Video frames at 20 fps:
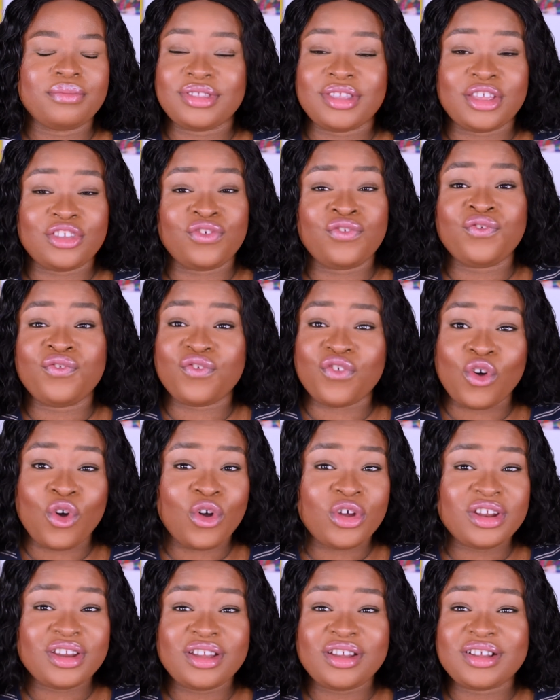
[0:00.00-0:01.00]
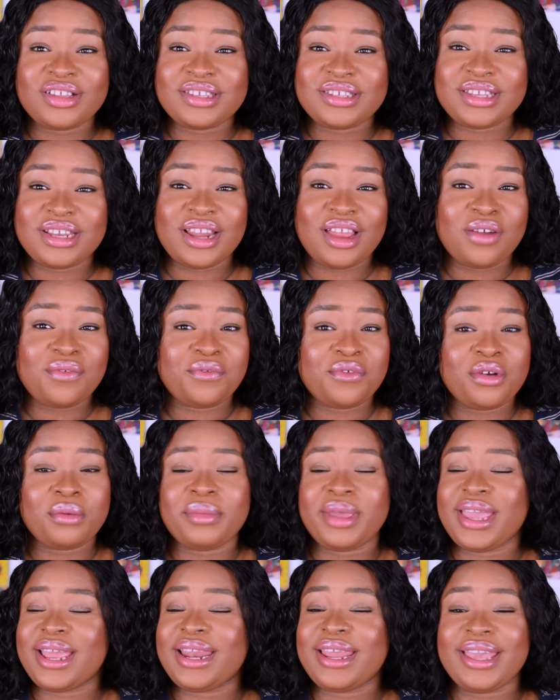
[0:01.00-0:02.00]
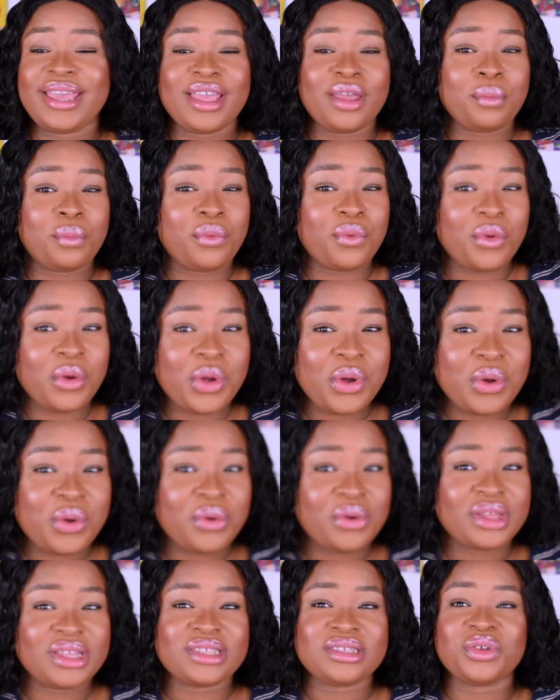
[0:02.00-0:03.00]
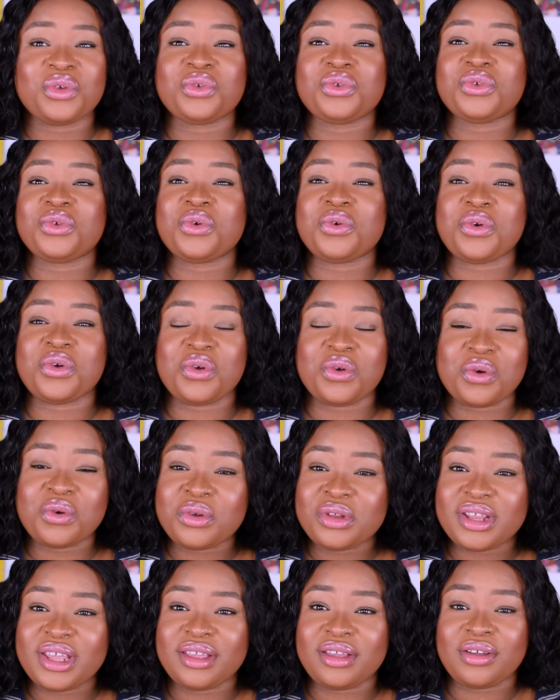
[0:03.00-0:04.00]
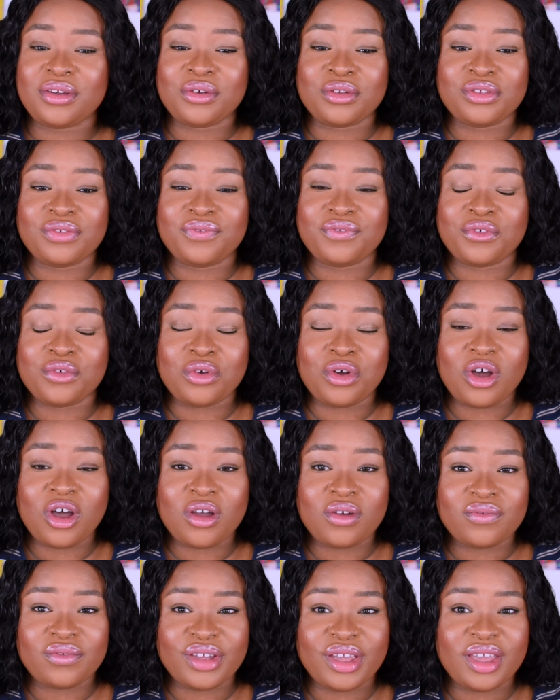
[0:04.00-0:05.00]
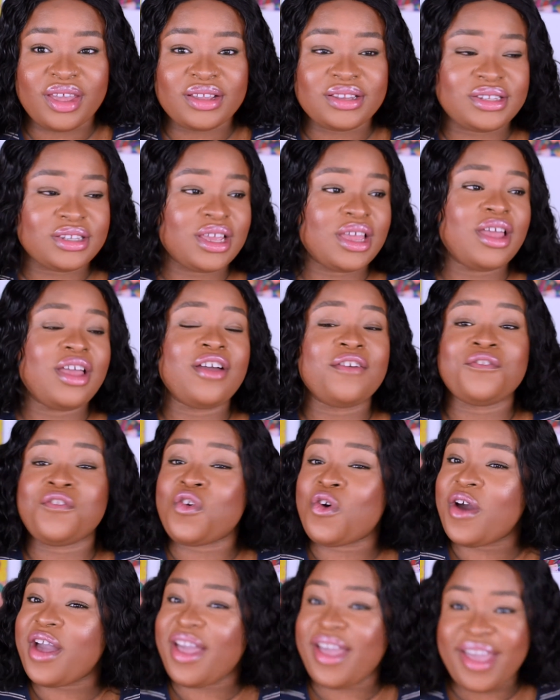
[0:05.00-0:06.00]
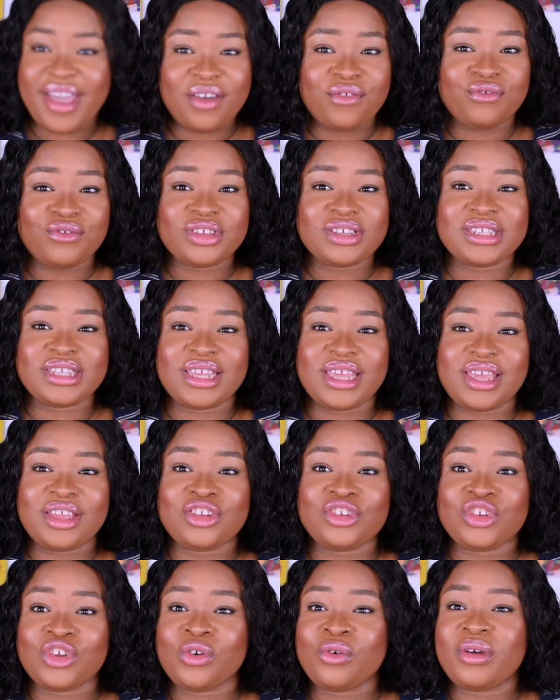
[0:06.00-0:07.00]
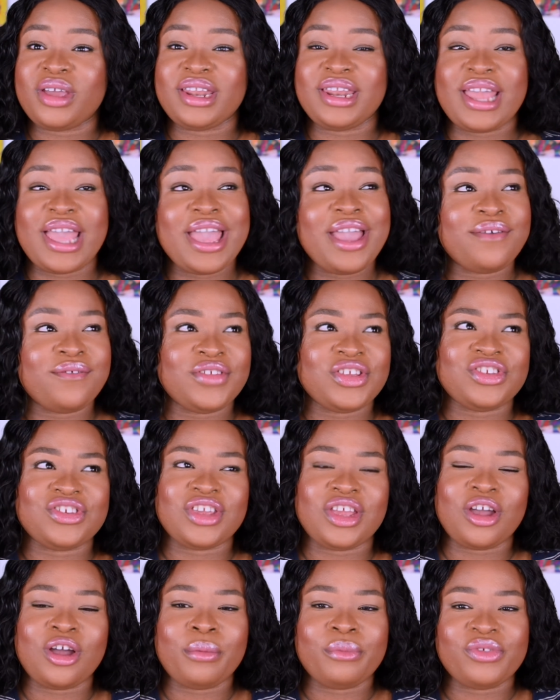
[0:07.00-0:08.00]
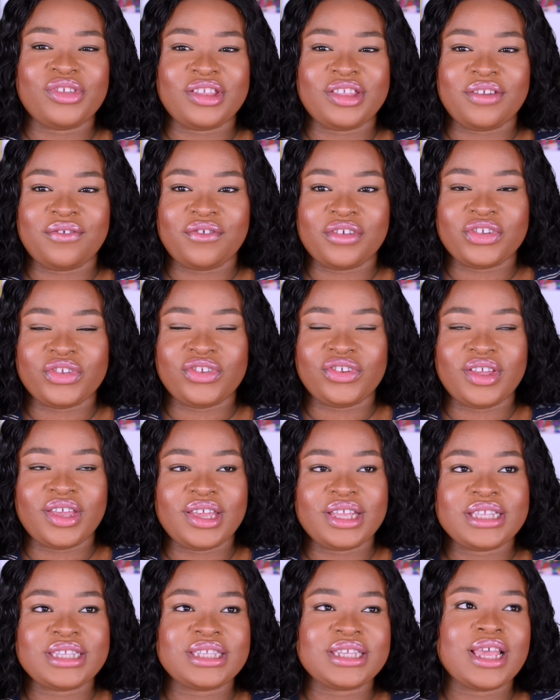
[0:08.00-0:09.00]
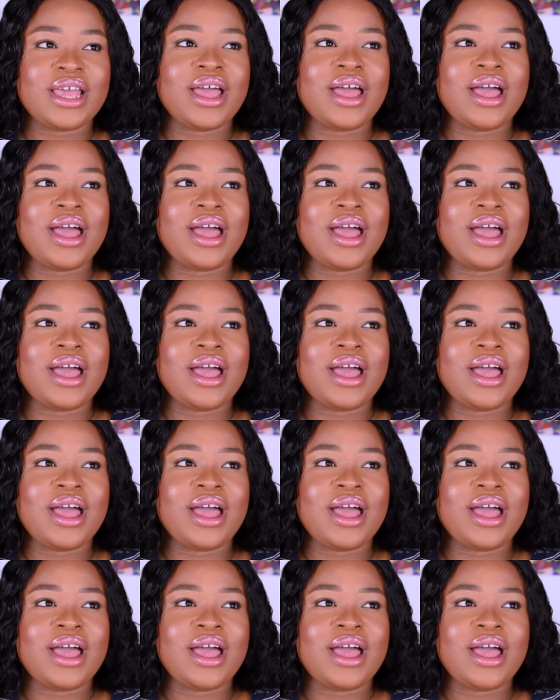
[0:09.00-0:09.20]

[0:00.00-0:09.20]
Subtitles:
this Fawn concealer from Elegant Pro is also good and good full coverage for every skin tone and every shade, comes with different shades.